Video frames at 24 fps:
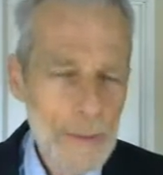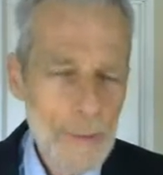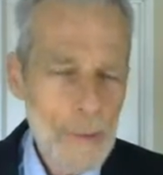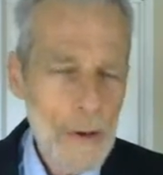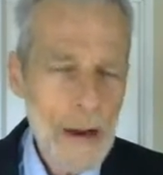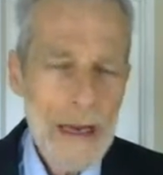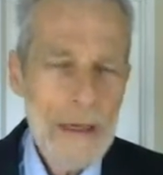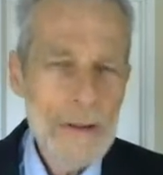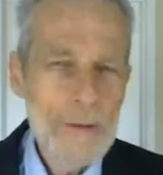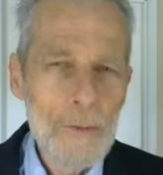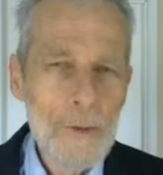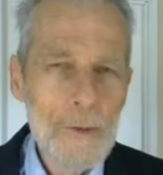The
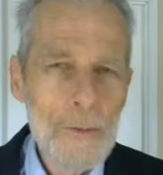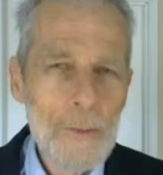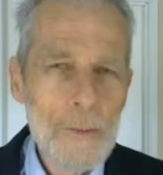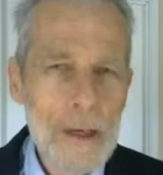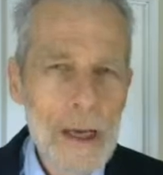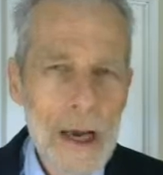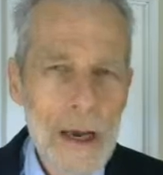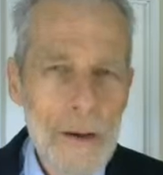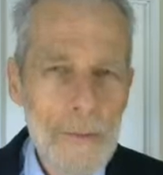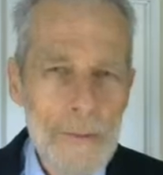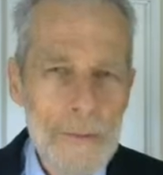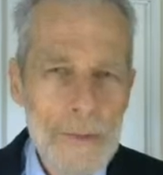bridegroom
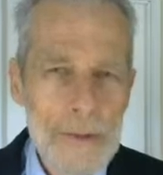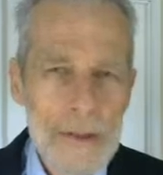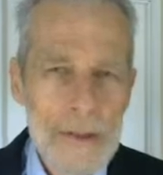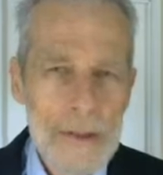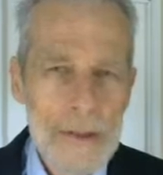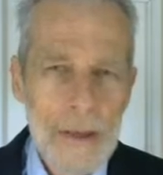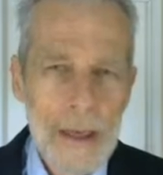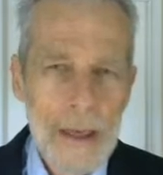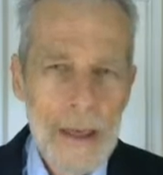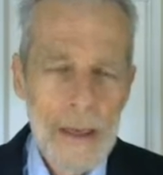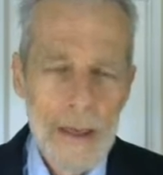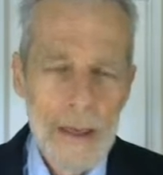
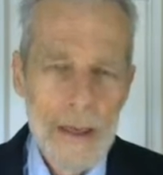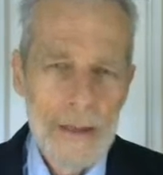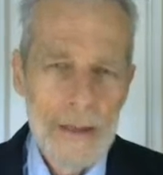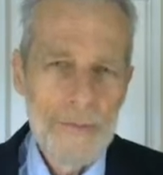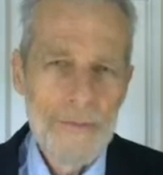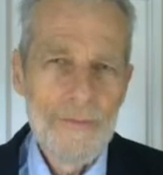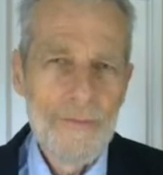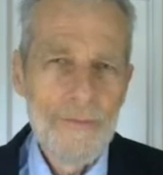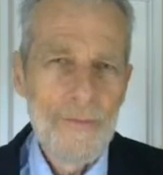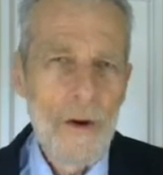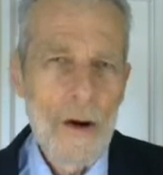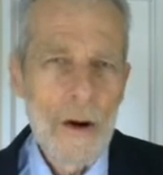comes uh, in
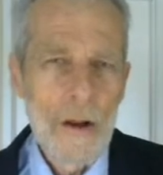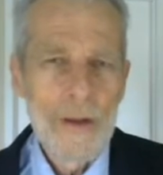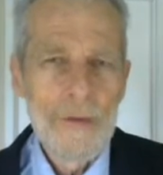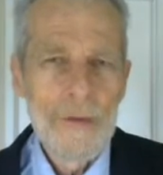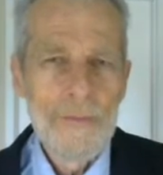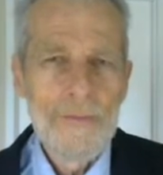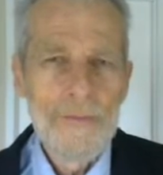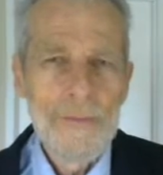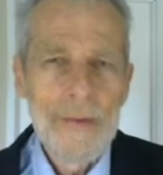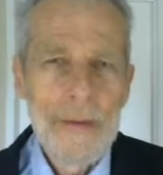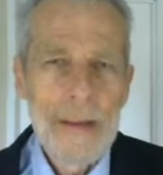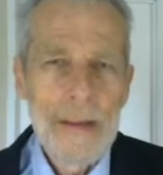the fall
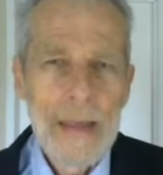of